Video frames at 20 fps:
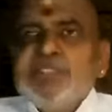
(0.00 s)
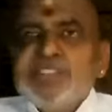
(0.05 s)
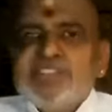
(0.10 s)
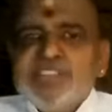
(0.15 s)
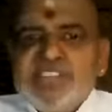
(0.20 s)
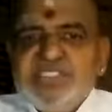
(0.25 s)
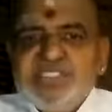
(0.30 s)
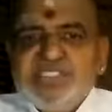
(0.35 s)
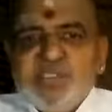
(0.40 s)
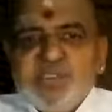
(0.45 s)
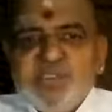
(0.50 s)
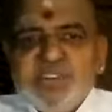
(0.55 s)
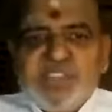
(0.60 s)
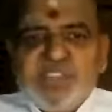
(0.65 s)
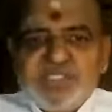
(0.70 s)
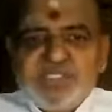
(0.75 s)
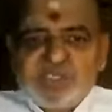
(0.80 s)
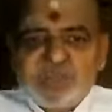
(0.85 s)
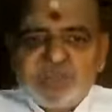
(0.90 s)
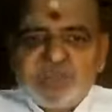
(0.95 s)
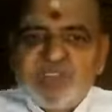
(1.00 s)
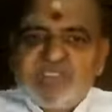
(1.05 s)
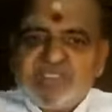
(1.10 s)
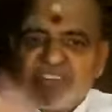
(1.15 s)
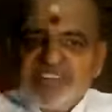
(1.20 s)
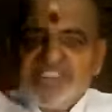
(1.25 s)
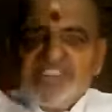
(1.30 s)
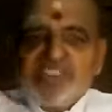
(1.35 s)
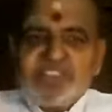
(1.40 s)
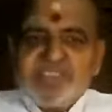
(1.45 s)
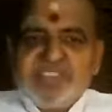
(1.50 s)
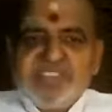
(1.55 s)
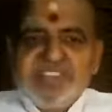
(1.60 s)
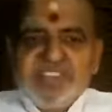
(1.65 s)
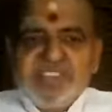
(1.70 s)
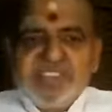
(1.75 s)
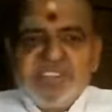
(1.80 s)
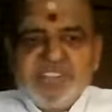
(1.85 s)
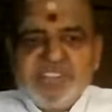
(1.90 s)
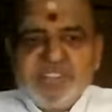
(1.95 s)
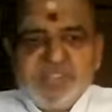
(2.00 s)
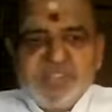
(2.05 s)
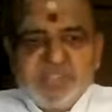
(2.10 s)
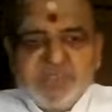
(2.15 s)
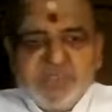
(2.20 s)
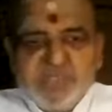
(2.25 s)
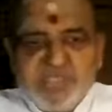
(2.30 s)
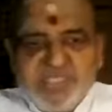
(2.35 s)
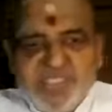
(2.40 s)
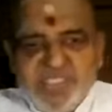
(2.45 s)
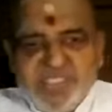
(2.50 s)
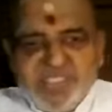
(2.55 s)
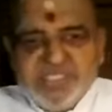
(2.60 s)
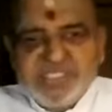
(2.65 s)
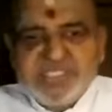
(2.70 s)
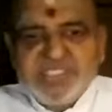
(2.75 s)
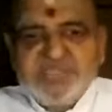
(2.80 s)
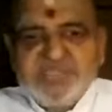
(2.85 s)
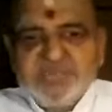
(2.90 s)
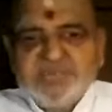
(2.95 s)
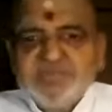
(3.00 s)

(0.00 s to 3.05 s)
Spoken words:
sense organ should not interfere and do something else.